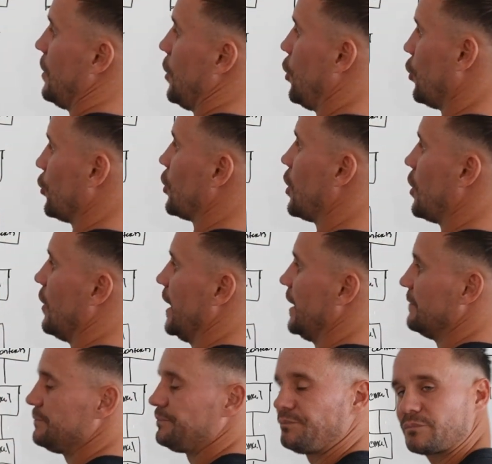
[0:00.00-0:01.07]

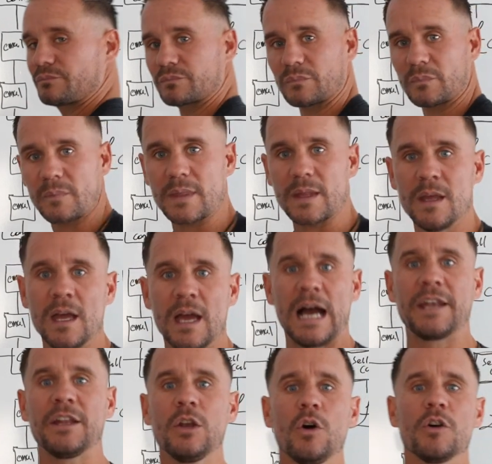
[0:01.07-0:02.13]
online.
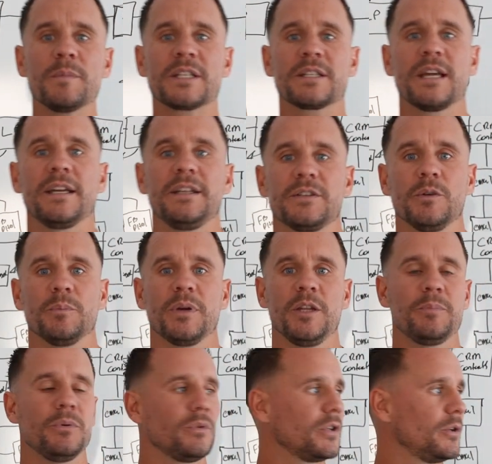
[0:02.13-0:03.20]
And a lot of mistakes that
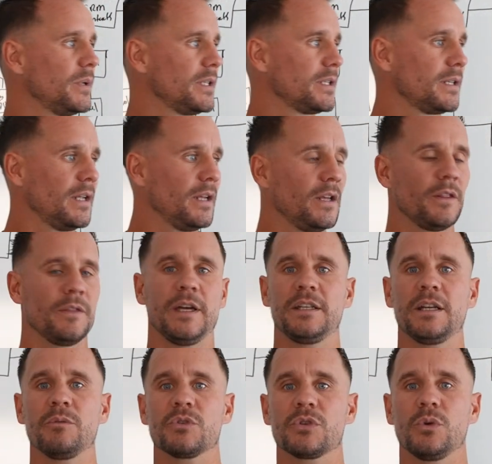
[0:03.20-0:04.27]
people do is they
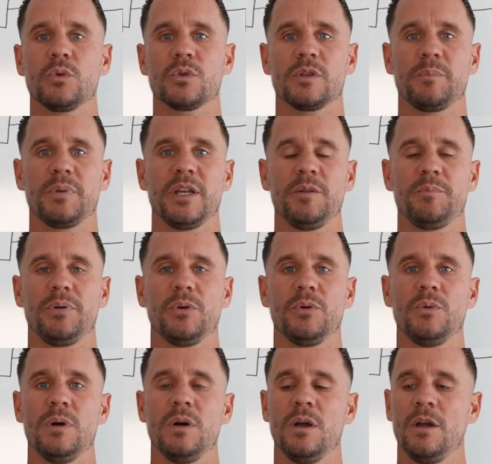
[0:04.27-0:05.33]
don't talk to
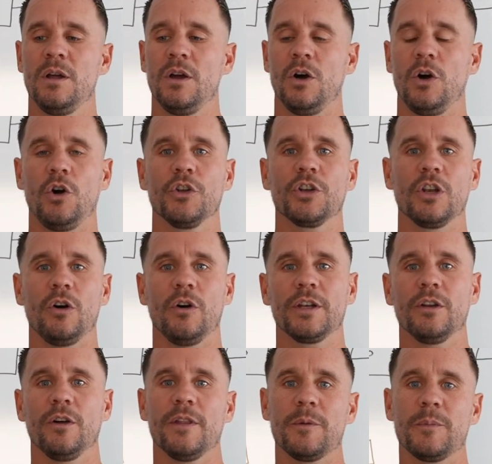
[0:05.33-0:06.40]
people online
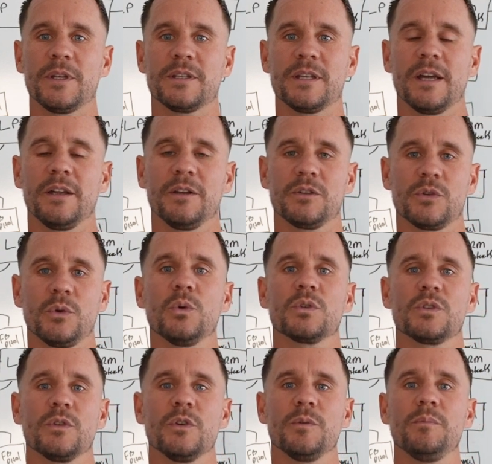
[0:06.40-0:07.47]
like they would talk
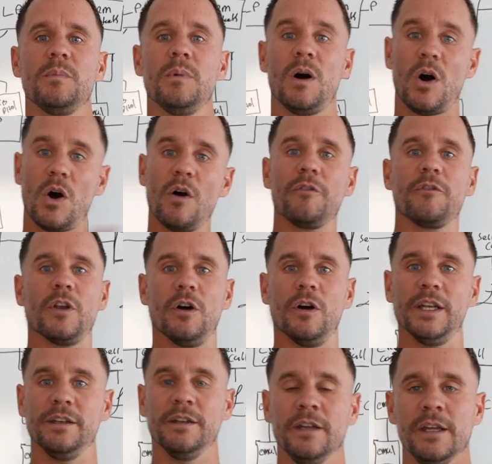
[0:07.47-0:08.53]
to them
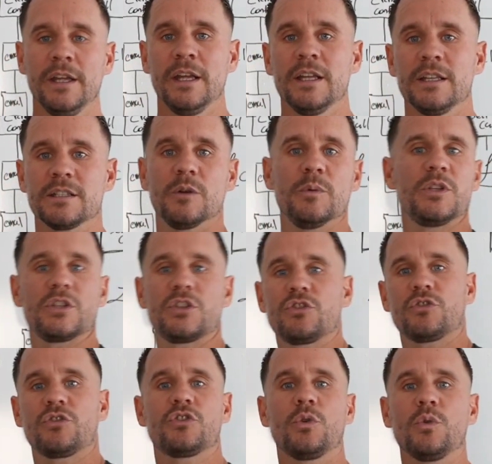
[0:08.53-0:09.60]
offline. So we
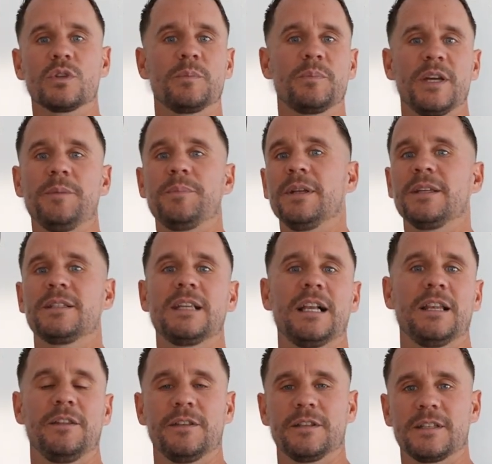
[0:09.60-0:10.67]
just talk to people
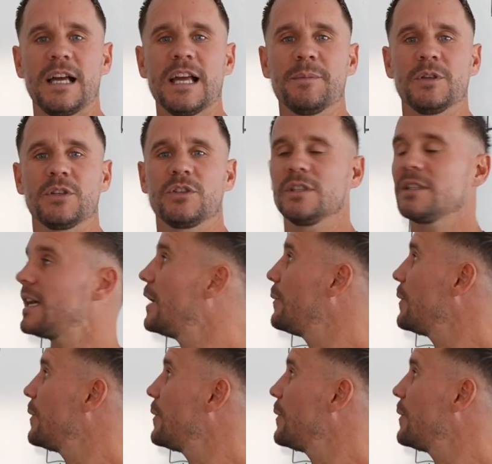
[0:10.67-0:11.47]
exactly the same. It's just how